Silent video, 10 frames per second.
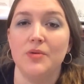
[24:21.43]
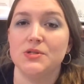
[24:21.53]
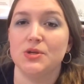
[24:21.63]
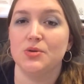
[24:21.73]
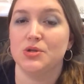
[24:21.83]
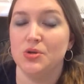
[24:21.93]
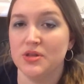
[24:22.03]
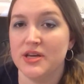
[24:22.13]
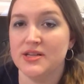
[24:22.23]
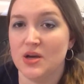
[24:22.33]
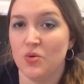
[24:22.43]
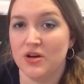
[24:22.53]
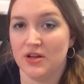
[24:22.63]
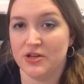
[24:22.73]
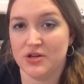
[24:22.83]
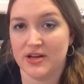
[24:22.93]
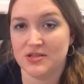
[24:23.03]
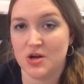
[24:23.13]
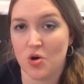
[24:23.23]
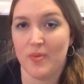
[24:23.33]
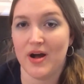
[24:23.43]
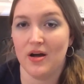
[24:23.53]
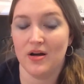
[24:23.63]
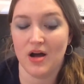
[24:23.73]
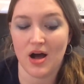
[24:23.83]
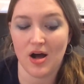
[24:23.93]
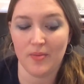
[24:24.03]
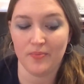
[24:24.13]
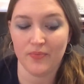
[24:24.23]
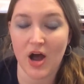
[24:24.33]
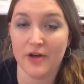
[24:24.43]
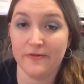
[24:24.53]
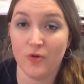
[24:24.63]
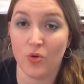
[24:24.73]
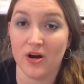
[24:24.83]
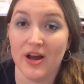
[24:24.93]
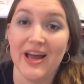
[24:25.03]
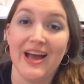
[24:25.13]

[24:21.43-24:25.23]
So two things I wanted to let you guys know about I-4.